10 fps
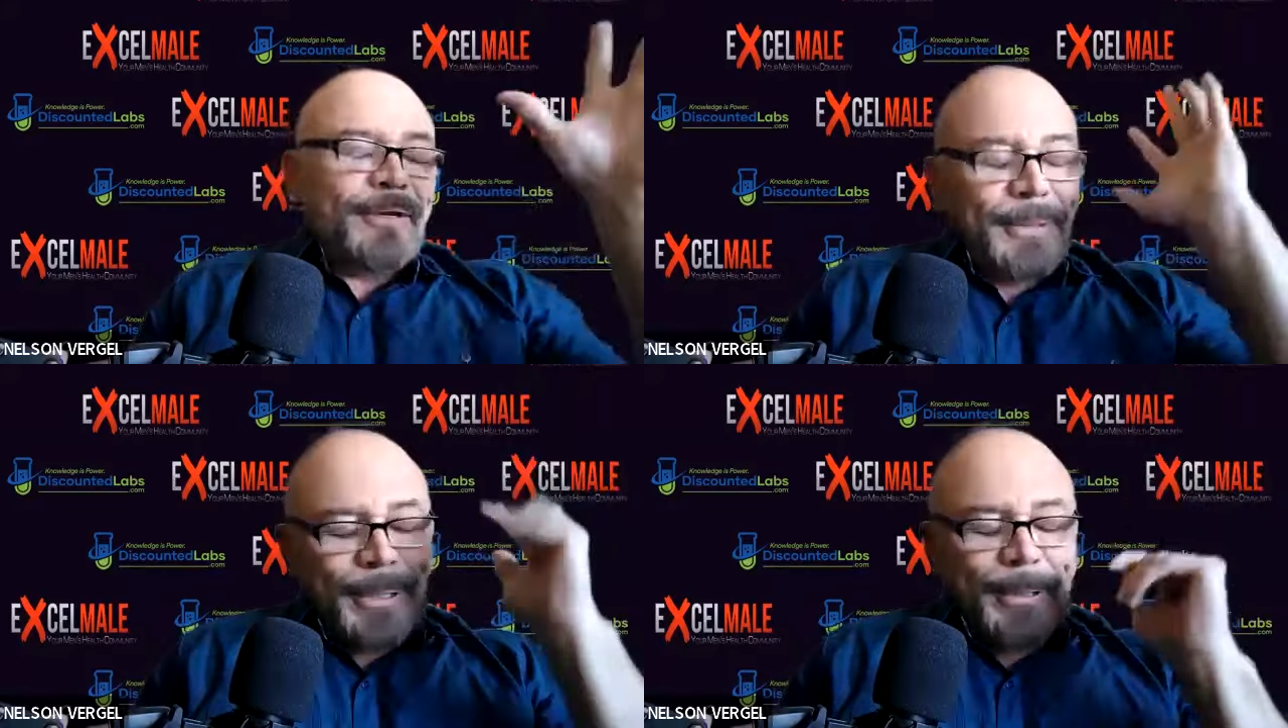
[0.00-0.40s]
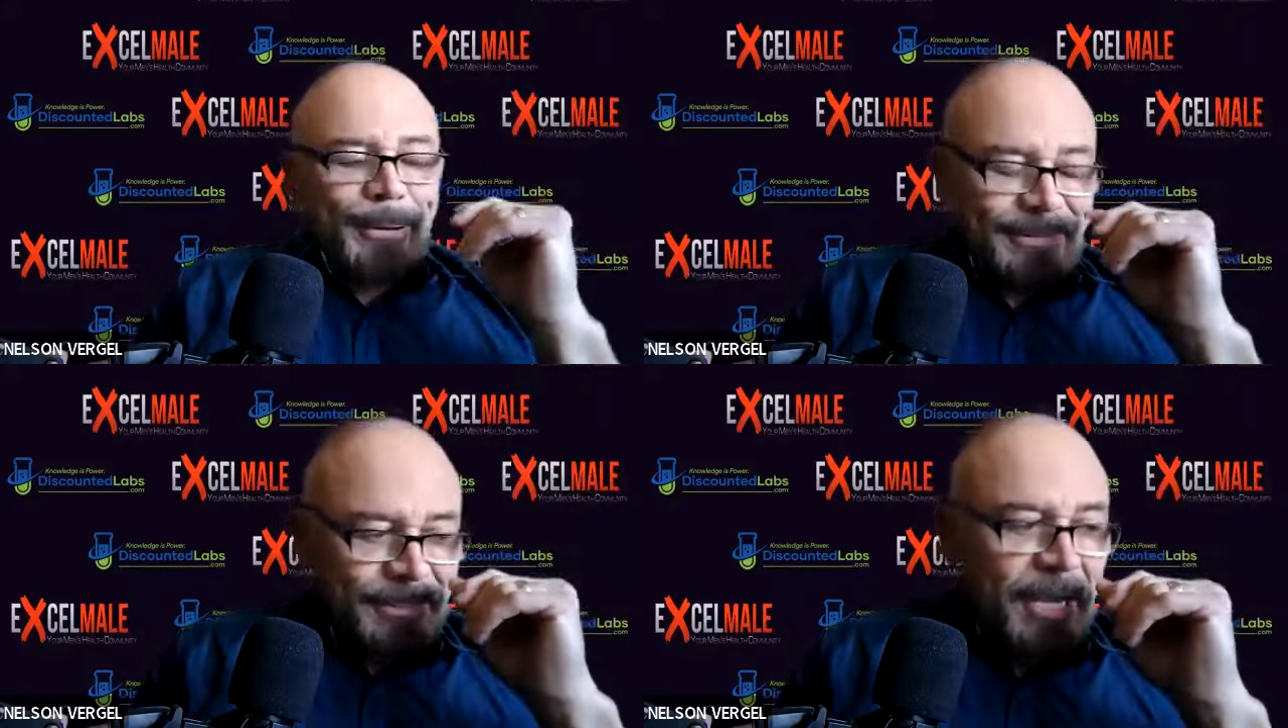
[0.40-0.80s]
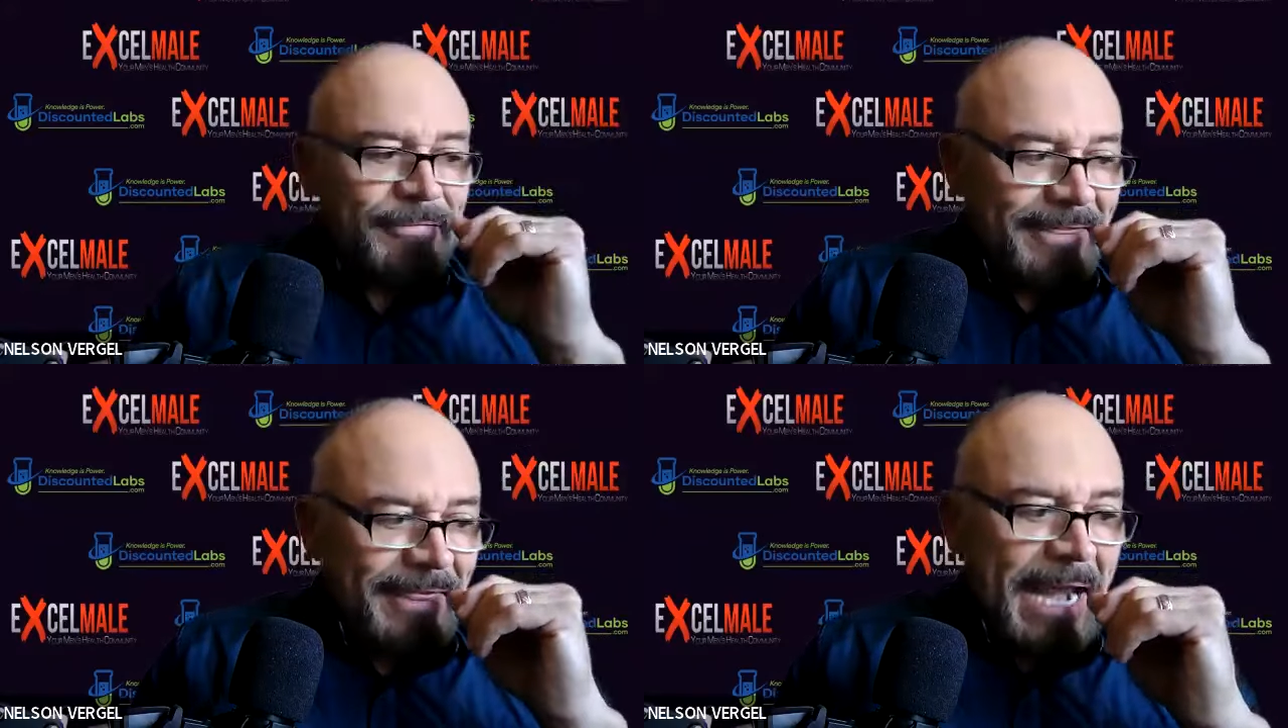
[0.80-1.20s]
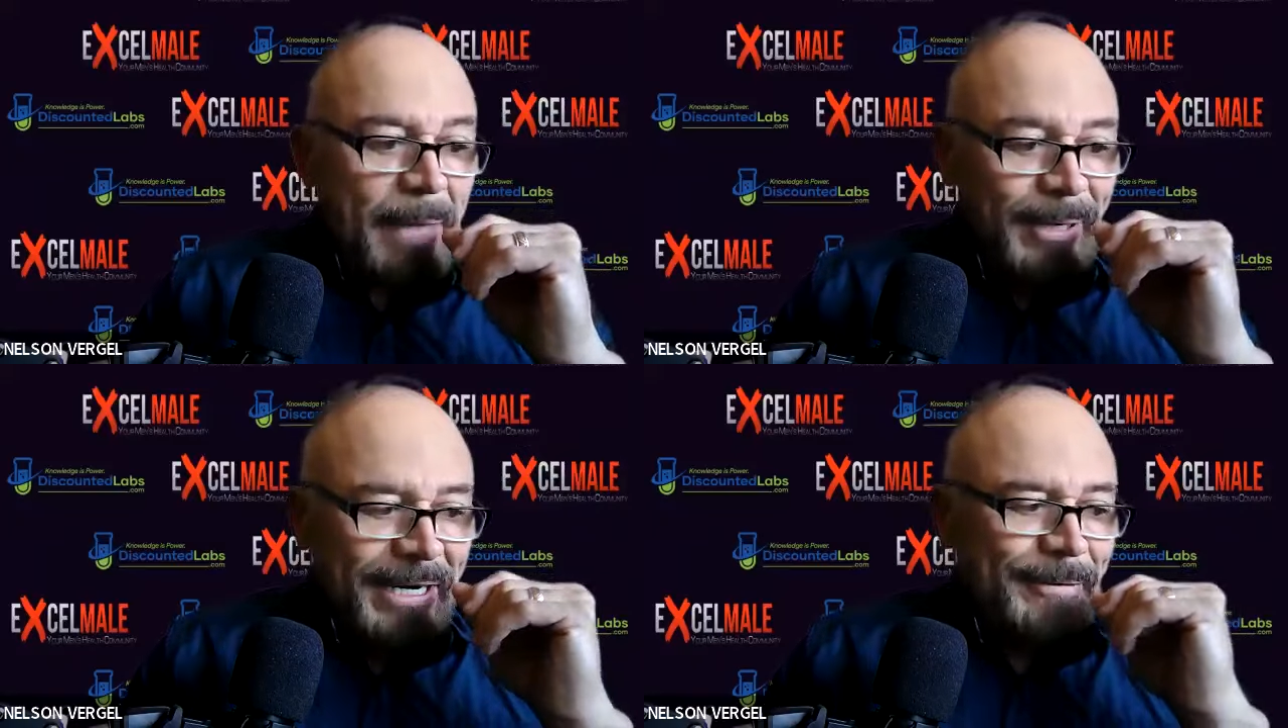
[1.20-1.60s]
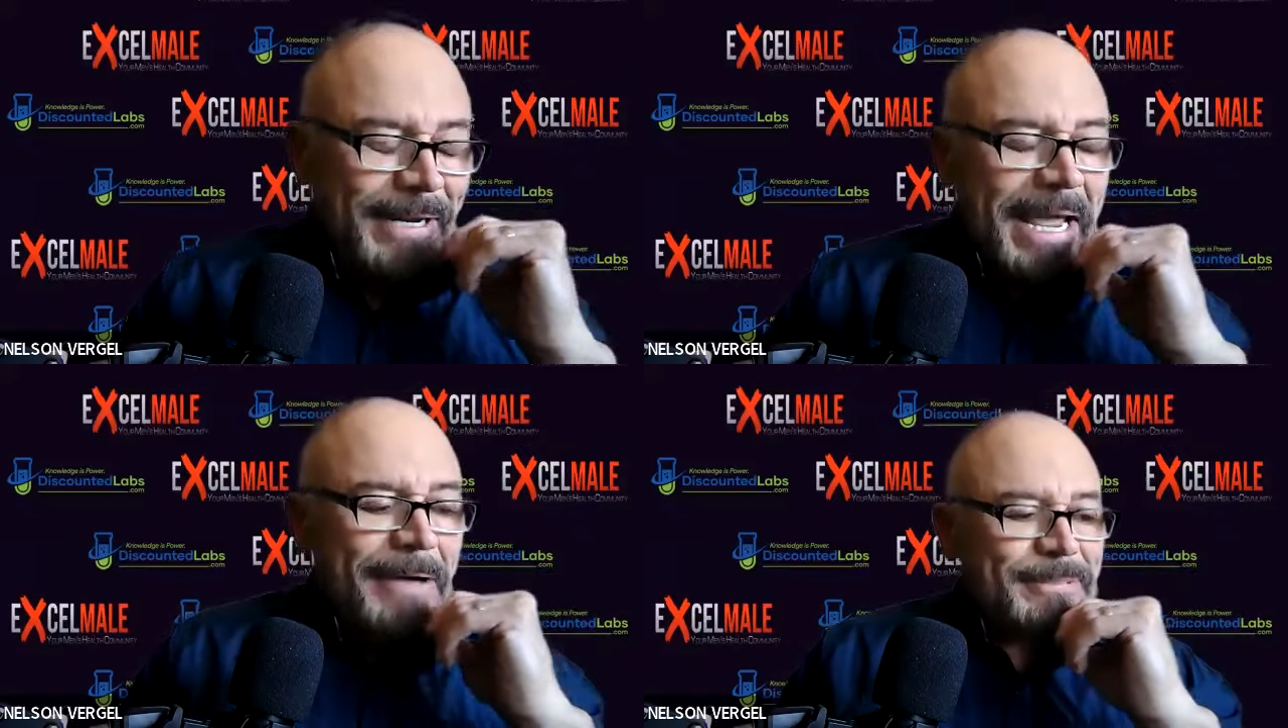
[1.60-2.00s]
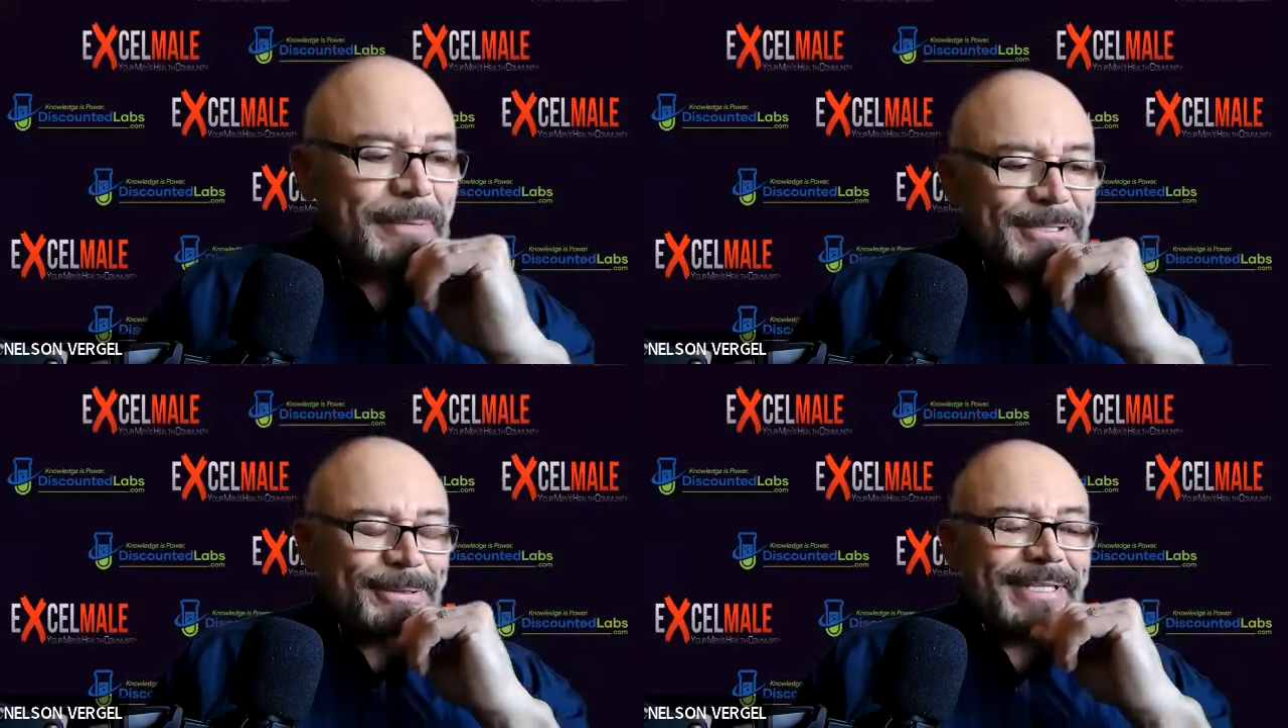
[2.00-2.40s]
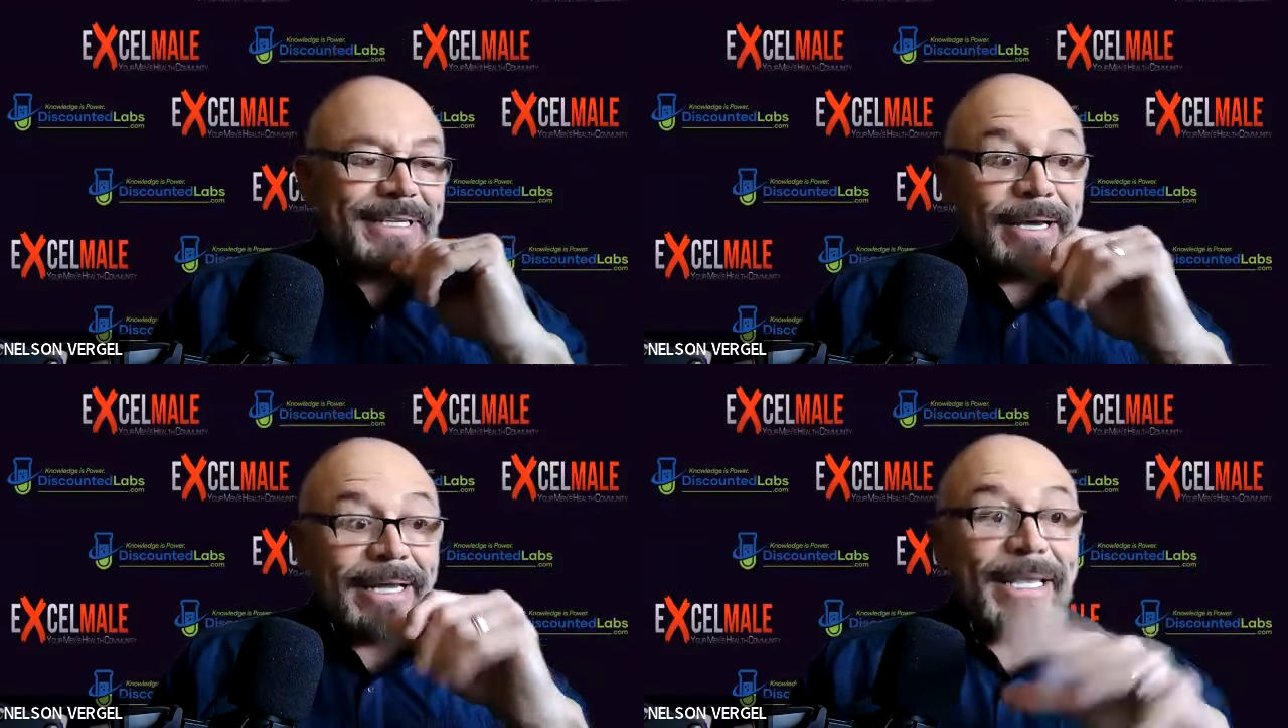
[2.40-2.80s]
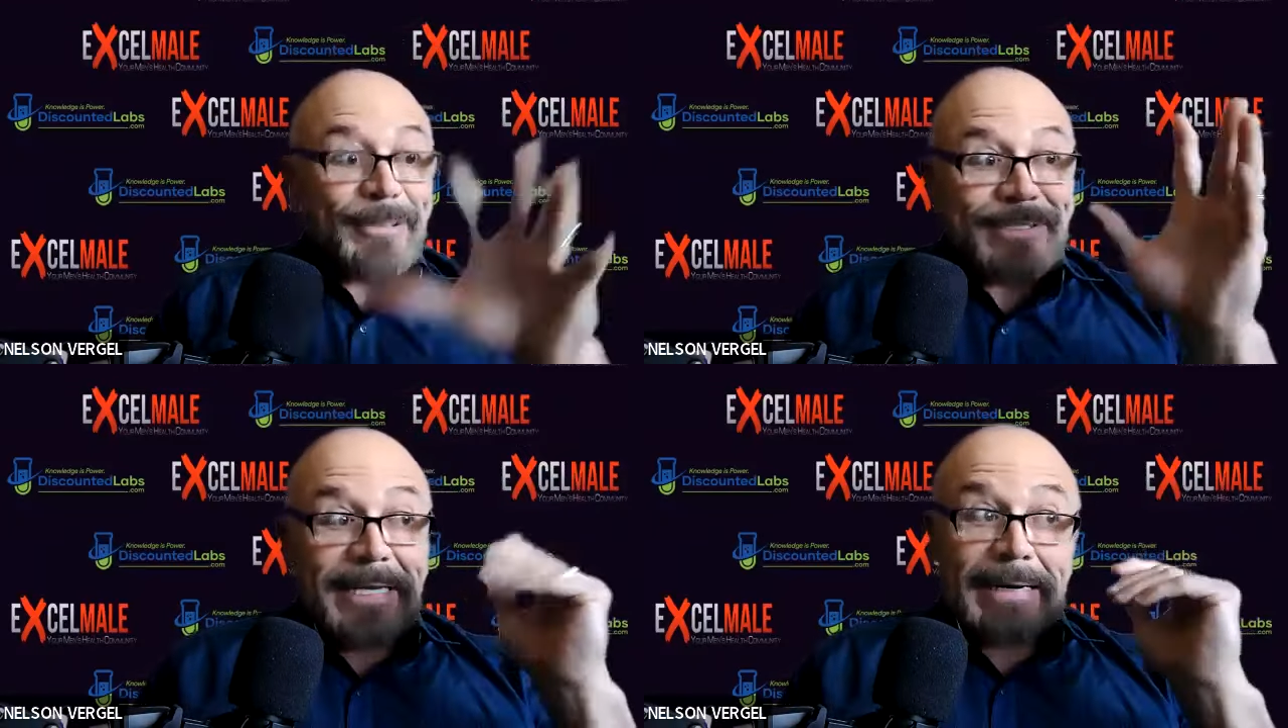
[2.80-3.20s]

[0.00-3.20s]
you know, stuff like that happening right now, especially, uh, like you say,